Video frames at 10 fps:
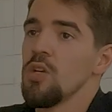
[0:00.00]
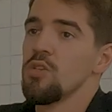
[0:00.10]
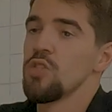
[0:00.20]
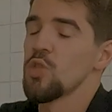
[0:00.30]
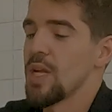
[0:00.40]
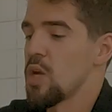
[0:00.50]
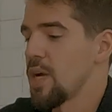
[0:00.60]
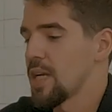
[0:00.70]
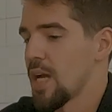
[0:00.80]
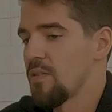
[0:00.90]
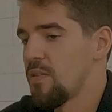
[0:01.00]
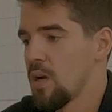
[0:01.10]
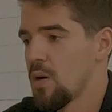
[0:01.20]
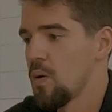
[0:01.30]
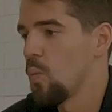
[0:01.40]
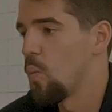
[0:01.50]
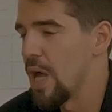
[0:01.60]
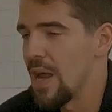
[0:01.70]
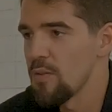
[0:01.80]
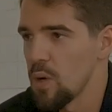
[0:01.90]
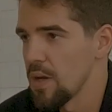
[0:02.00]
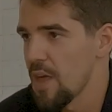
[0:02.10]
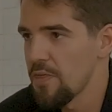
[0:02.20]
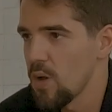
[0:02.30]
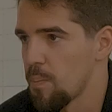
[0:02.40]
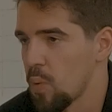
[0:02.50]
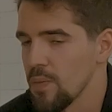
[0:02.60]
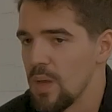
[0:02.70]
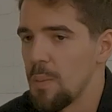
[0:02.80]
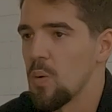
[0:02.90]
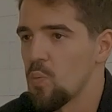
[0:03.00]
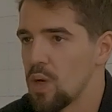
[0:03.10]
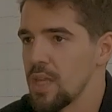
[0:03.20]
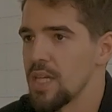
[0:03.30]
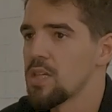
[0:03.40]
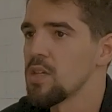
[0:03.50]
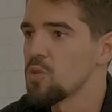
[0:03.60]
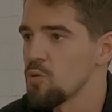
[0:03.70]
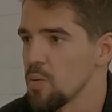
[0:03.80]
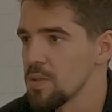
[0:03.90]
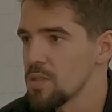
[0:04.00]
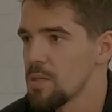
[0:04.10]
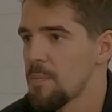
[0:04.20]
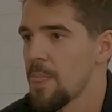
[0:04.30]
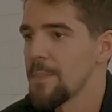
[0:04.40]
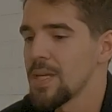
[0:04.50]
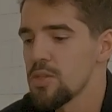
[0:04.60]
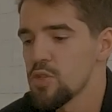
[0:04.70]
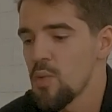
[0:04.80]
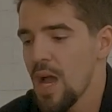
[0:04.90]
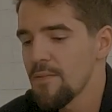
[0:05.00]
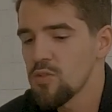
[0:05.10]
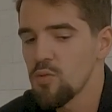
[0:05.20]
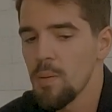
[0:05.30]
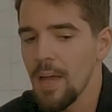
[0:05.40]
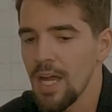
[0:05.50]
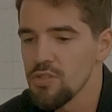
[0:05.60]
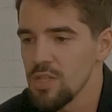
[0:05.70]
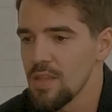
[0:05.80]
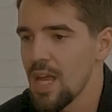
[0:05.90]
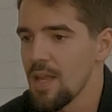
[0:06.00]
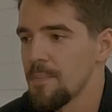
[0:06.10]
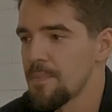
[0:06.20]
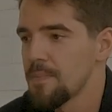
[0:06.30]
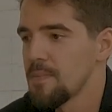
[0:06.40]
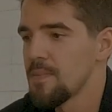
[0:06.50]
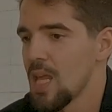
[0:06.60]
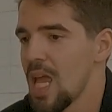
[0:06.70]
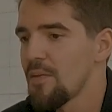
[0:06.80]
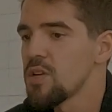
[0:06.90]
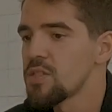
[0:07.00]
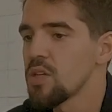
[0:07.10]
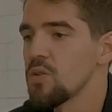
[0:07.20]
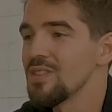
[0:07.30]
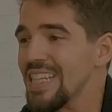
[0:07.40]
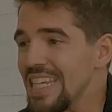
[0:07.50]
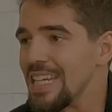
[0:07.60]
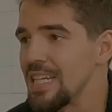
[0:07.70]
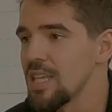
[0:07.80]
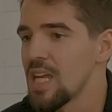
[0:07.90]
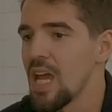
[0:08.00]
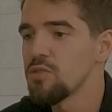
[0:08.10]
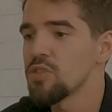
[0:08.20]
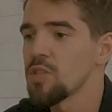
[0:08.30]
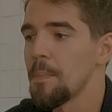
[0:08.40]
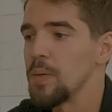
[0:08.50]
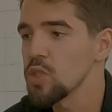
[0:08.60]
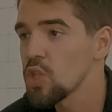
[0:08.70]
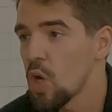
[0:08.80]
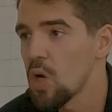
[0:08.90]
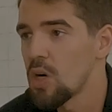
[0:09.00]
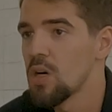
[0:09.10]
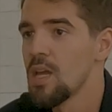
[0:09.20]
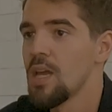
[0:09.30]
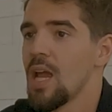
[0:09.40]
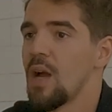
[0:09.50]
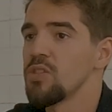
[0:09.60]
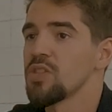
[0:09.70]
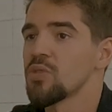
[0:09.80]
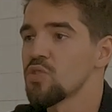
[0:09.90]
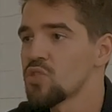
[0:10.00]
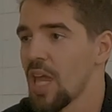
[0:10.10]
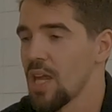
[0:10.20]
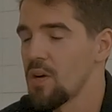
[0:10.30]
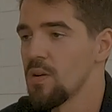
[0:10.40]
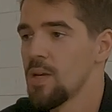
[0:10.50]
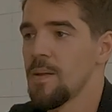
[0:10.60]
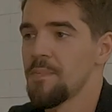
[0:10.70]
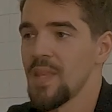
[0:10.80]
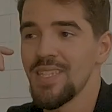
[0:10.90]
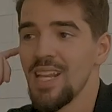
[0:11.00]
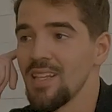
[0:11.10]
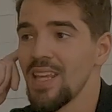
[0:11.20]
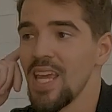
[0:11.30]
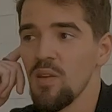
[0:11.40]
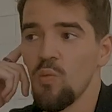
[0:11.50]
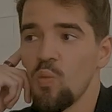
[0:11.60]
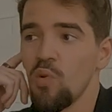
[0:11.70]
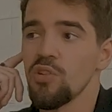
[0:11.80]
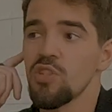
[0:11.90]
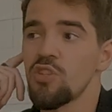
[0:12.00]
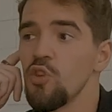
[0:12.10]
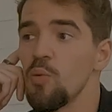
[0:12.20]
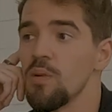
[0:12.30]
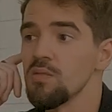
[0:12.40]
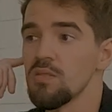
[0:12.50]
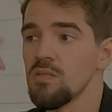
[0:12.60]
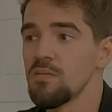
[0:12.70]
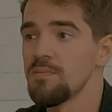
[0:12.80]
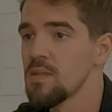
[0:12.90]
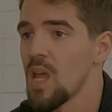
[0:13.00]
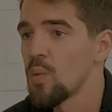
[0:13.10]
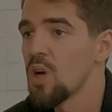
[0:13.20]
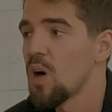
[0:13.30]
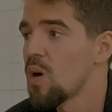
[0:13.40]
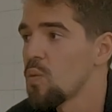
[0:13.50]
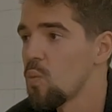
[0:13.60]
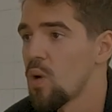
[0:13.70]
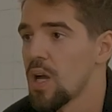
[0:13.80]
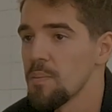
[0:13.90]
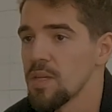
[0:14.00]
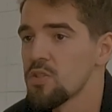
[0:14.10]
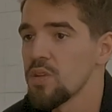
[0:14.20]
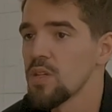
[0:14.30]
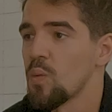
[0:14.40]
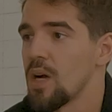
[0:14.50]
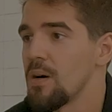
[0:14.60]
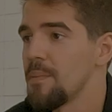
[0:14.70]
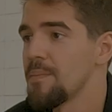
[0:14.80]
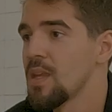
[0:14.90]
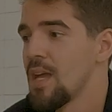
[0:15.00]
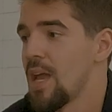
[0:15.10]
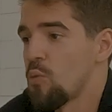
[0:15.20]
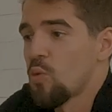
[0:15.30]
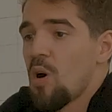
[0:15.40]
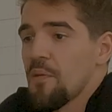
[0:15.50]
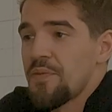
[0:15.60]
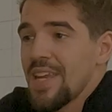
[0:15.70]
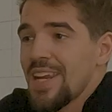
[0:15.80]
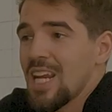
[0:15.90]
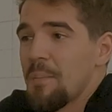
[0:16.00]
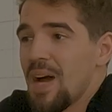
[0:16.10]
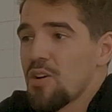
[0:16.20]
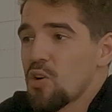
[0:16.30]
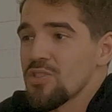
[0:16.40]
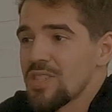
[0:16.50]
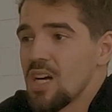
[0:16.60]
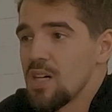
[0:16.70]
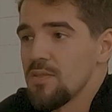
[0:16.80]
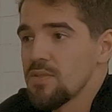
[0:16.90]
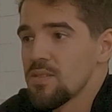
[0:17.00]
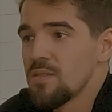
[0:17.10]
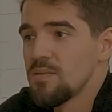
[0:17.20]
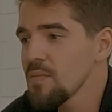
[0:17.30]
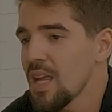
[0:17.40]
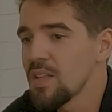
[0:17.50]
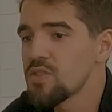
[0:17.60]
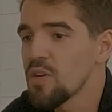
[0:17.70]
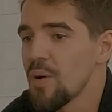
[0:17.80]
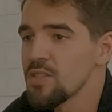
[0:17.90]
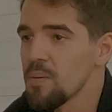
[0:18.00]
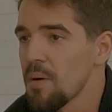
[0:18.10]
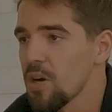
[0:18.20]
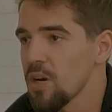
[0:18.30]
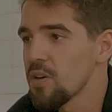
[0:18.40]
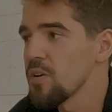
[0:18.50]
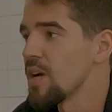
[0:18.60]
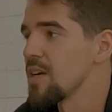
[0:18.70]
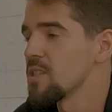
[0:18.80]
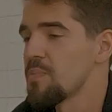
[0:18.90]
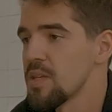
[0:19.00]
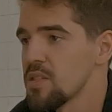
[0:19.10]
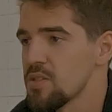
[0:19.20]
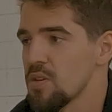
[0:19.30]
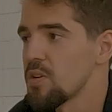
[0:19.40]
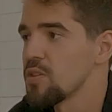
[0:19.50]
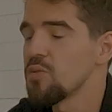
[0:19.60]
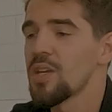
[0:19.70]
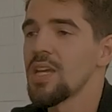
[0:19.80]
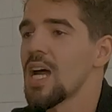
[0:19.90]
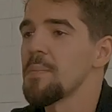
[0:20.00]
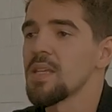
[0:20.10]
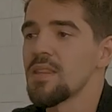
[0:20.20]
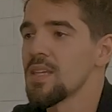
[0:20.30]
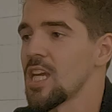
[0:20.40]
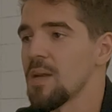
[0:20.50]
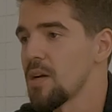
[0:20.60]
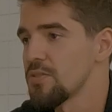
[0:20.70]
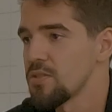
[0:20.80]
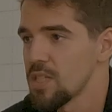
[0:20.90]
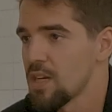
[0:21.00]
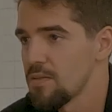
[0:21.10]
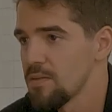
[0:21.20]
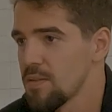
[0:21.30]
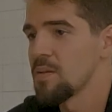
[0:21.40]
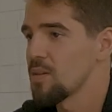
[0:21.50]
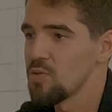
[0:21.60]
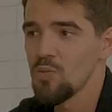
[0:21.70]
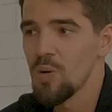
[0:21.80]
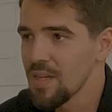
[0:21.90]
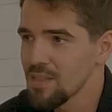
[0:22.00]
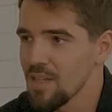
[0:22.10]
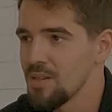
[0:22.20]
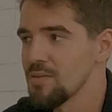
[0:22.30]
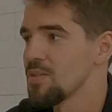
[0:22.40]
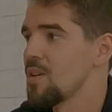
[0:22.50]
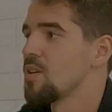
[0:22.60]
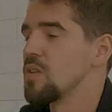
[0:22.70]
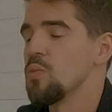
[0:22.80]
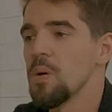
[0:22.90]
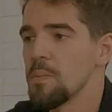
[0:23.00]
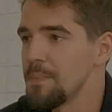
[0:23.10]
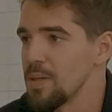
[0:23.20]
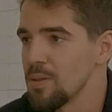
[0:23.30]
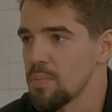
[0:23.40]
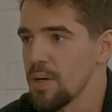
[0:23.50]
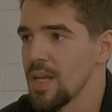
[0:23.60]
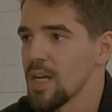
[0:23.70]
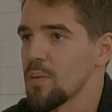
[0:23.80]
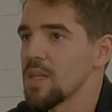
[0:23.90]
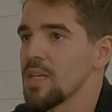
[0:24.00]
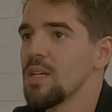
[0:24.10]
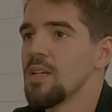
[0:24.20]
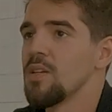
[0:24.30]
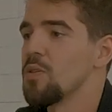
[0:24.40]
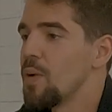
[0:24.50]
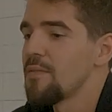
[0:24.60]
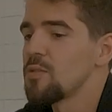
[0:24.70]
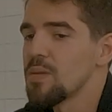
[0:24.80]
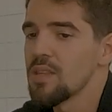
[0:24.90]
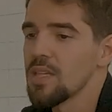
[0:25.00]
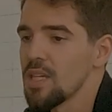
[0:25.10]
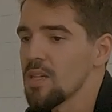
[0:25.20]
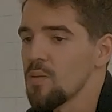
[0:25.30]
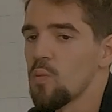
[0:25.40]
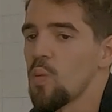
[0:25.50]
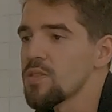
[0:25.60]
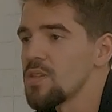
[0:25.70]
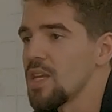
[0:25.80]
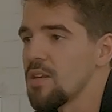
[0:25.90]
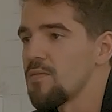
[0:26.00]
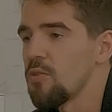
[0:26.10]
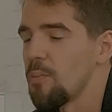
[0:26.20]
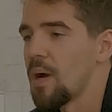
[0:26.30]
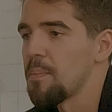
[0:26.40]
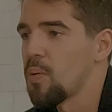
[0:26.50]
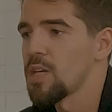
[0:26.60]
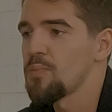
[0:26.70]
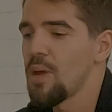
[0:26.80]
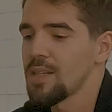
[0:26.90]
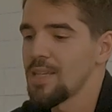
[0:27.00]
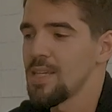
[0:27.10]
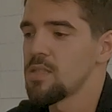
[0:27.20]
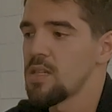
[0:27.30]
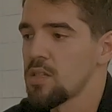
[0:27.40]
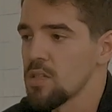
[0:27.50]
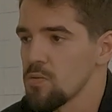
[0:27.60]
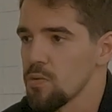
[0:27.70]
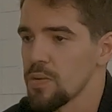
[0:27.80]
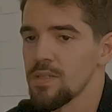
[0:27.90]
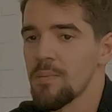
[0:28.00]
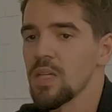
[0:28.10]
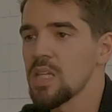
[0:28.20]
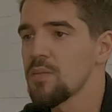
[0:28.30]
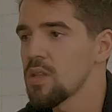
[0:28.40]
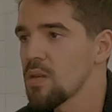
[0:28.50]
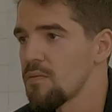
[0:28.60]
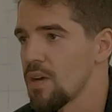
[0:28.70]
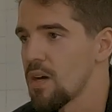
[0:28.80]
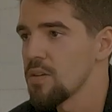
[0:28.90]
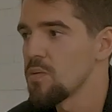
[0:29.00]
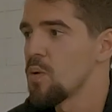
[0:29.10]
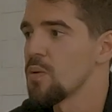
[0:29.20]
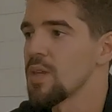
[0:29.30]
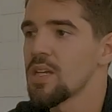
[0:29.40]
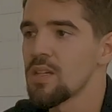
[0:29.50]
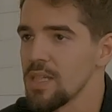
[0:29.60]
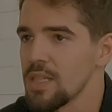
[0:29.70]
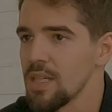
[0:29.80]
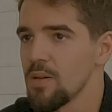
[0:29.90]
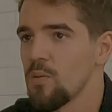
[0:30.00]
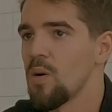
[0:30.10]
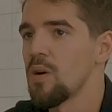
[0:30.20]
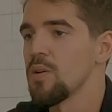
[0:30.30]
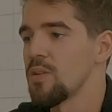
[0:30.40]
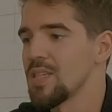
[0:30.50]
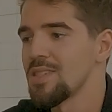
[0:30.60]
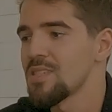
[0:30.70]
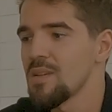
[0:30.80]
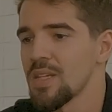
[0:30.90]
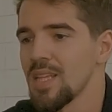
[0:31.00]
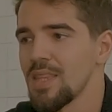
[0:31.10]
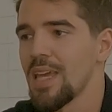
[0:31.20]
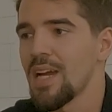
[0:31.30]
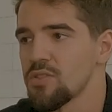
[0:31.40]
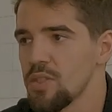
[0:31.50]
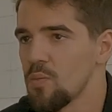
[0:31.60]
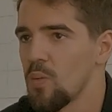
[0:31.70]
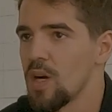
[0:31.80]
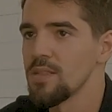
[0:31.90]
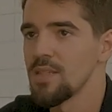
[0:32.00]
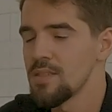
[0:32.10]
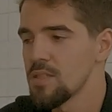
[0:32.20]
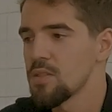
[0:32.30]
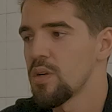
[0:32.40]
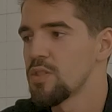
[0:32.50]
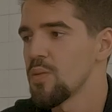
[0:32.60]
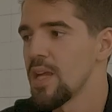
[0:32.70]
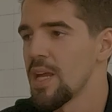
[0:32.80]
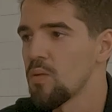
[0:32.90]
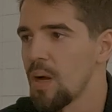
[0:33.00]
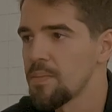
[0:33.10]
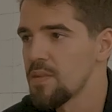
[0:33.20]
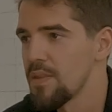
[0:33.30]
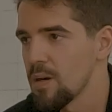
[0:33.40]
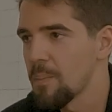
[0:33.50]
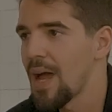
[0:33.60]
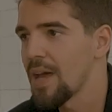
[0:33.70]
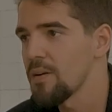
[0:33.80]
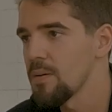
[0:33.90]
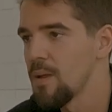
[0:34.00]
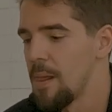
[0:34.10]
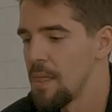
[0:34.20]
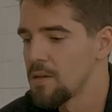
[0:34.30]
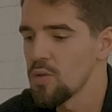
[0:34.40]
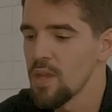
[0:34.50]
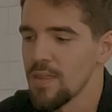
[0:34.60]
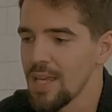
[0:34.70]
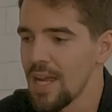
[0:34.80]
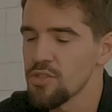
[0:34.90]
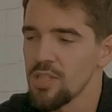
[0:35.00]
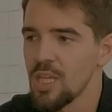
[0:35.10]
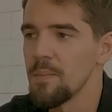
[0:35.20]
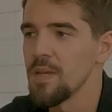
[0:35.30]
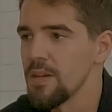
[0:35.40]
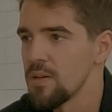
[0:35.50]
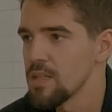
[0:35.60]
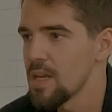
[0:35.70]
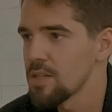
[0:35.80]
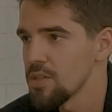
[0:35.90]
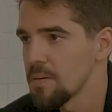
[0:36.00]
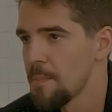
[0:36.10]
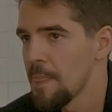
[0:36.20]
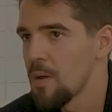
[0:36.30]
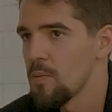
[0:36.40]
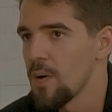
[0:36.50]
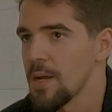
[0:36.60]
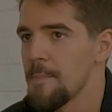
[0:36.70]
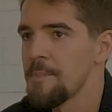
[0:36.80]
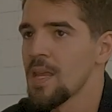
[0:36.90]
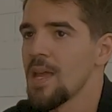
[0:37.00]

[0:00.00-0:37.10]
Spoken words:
So I know I kind of went everywhere on that third point there, but really congruence, because you have to imagine that every single lead, every single booked call, every single sale, at the end of the day, we're just humans and we all want to be treated well. And we're all thinking about ourselves. And so as a marketer, as a business owner, you cannot be thinking about yourself, because you won't make sales. You won't build brand equity. You have to be thinking, what's in it for my prospect? Is it congruent? Am I giving them value? Are they clicking? Is this something that they actually want? Is this going to interrupt their pattern so that they actually give me their attention, right?